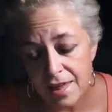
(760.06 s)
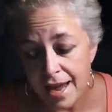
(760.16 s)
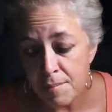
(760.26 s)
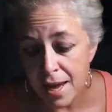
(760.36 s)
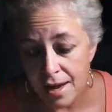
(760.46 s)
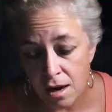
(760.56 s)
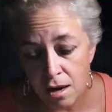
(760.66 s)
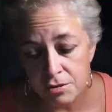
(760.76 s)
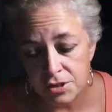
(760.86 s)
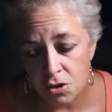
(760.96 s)
may
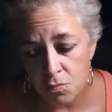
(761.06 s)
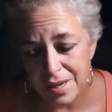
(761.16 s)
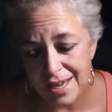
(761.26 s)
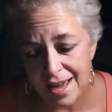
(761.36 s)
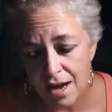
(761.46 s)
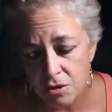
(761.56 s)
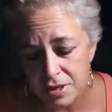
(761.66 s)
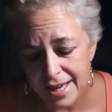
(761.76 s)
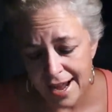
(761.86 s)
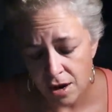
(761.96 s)
also be
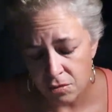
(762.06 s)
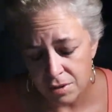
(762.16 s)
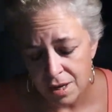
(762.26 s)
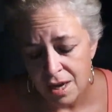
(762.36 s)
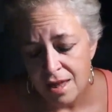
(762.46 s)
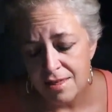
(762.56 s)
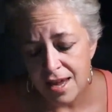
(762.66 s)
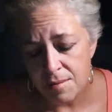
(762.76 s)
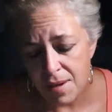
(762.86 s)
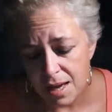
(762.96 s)
held down.
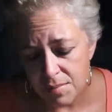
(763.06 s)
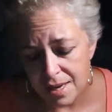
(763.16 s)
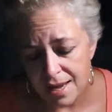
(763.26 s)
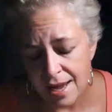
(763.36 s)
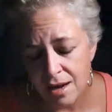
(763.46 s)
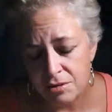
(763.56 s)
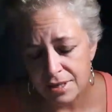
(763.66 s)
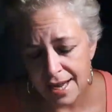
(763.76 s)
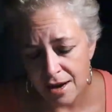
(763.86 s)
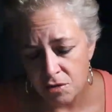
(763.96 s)
They may be
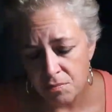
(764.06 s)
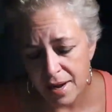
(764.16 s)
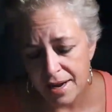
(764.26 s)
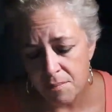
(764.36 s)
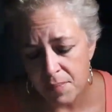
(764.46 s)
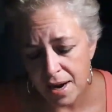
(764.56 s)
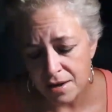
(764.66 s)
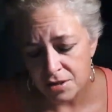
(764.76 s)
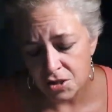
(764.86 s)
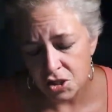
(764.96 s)
held down by a
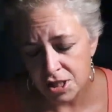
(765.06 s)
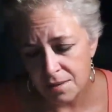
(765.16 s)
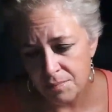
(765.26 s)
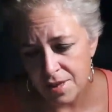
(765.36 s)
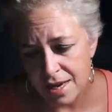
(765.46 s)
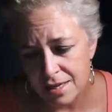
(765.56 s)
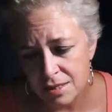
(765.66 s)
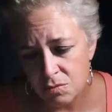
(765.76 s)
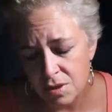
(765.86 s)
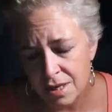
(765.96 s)
partnership that
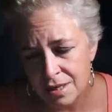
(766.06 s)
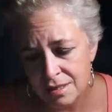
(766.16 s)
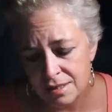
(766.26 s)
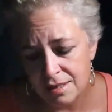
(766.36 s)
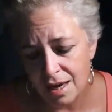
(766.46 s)
is maybe